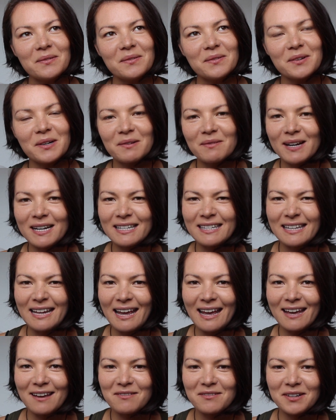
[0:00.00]
what do I
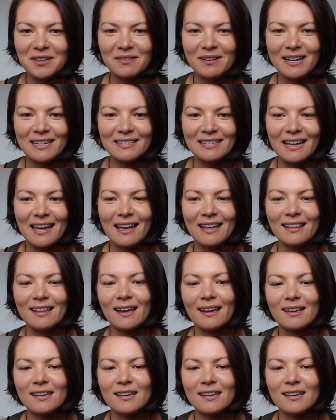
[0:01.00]
say? What do I say? Like,